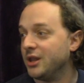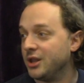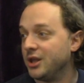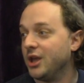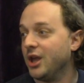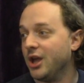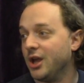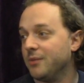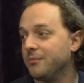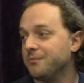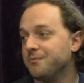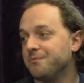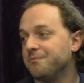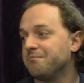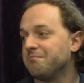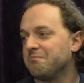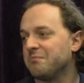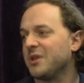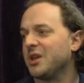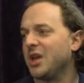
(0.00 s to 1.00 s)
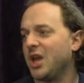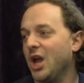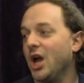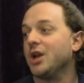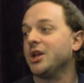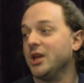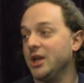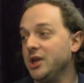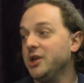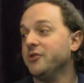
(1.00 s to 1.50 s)
game.
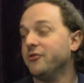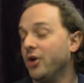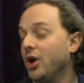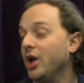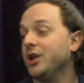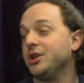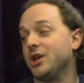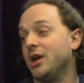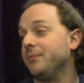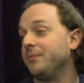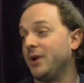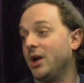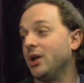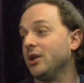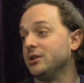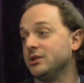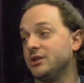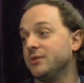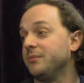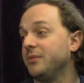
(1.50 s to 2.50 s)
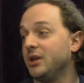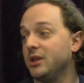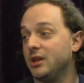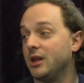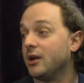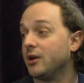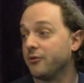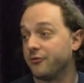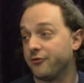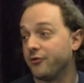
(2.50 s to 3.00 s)
Chaotic evil anti-Paladins have been
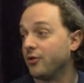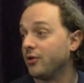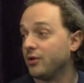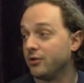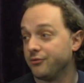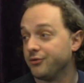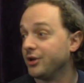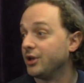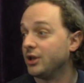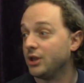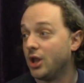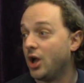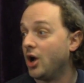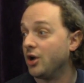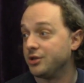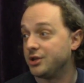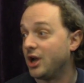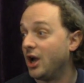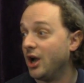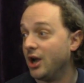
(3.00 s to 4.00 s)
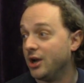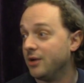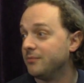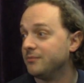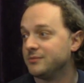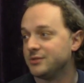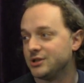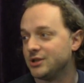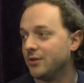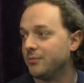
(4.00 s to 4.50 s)
there for a really long time,
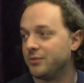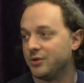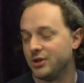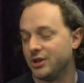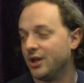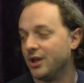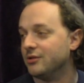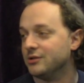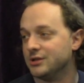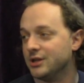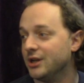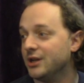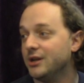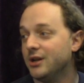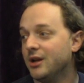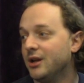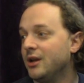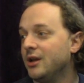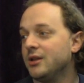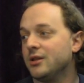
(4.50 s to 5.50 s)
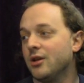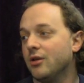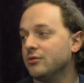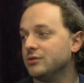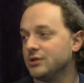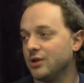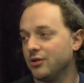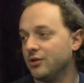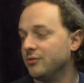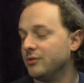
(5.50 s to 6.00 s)
so put those in. Those are
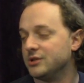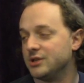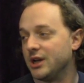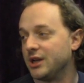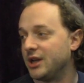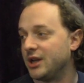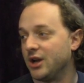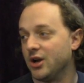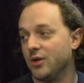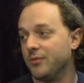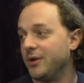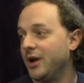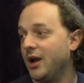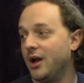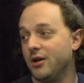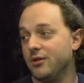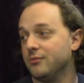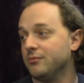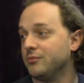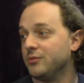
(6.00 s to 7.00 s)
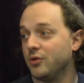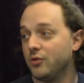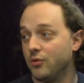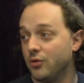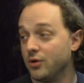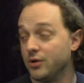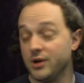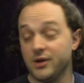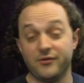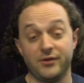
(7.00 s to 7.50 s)
the only ones I care about."
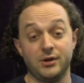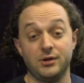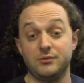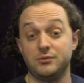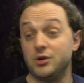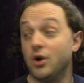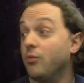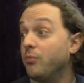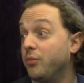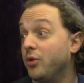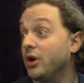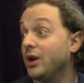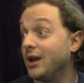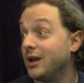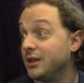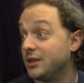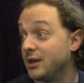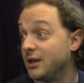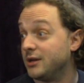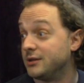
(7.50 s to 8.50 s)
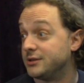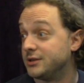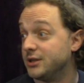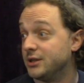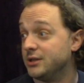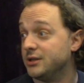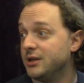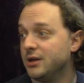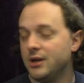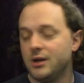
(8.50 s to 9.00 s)
Or even don't put anything else
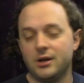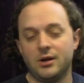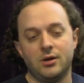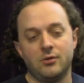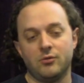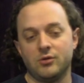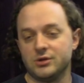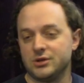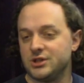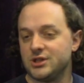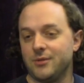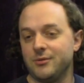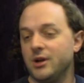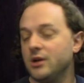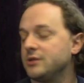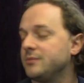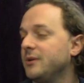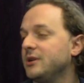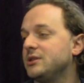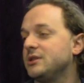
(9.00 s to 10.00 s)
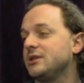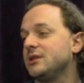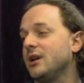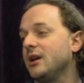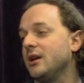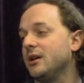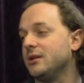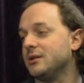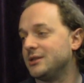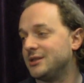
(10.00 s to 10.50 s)
in. Mm-hmm. Whereas someone else might
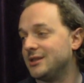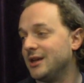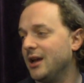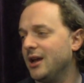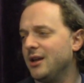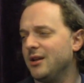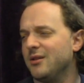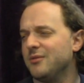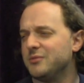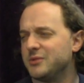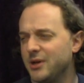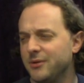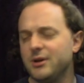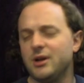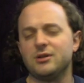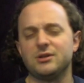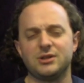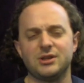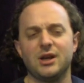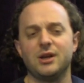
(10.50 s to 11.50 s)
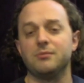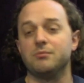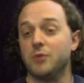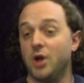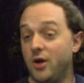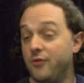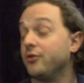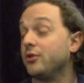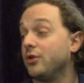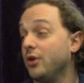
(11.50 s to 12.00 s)
say, said someone else said
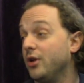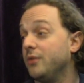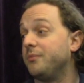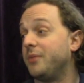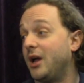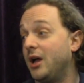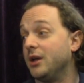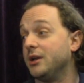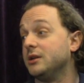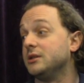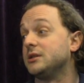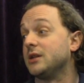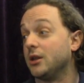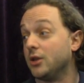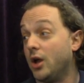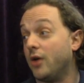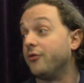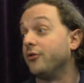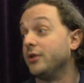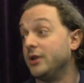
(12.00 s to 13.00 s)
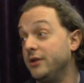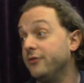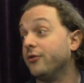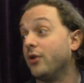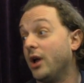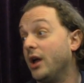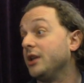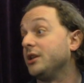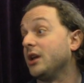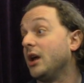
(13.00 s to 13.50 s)
lawful good Paladins and lawful
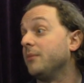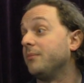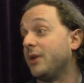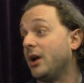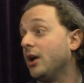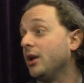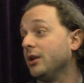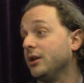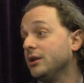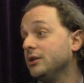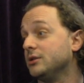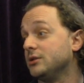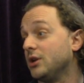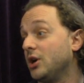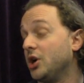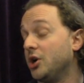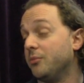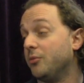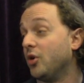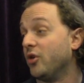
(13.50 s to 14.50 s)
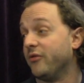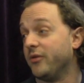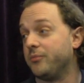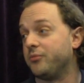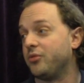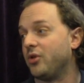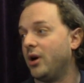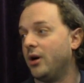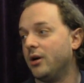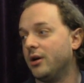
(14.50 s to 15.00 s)
evil anti-Paladins are more of a
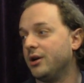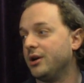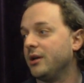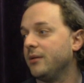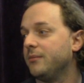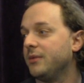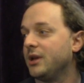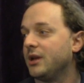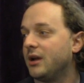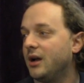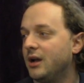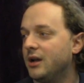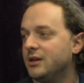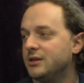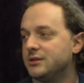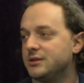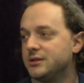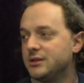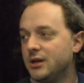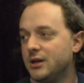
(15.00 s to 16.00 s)
priority because